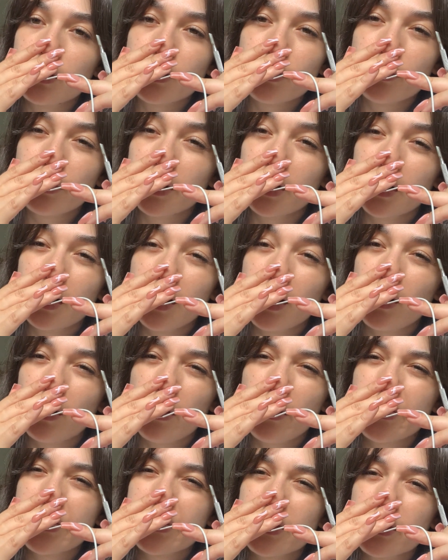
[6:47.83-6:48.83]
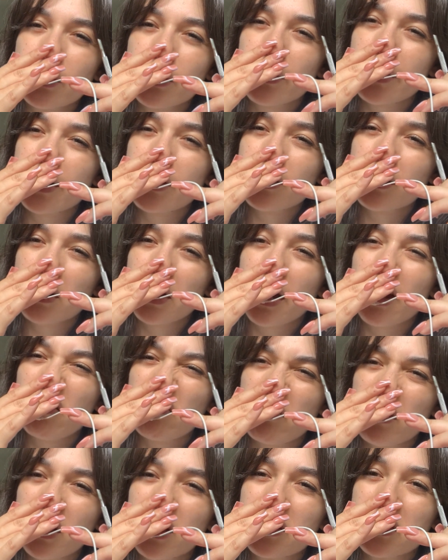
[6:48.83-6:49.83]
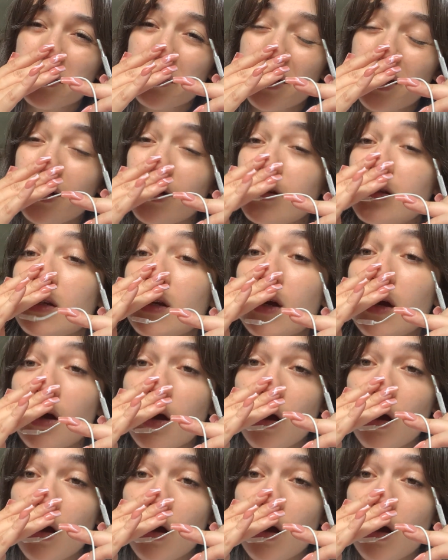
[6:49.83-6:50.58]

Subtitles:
Just really need a whole situation to get fixed because,